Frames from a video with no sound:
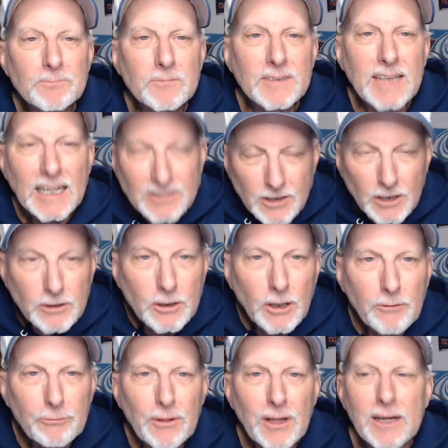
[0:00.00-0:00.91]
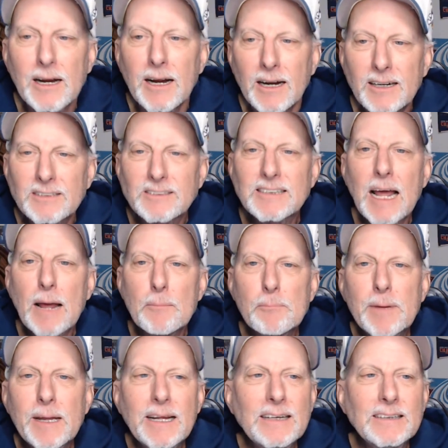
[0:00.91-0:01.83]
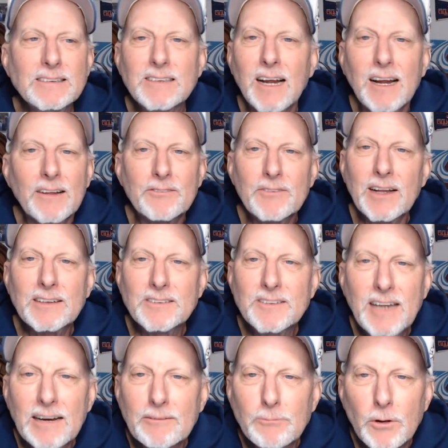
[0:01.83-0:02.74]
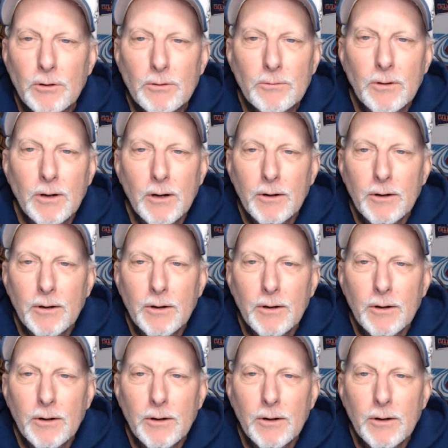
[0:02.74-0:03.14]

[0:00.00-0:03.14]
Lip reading: That's a good thing, because that means that Denver,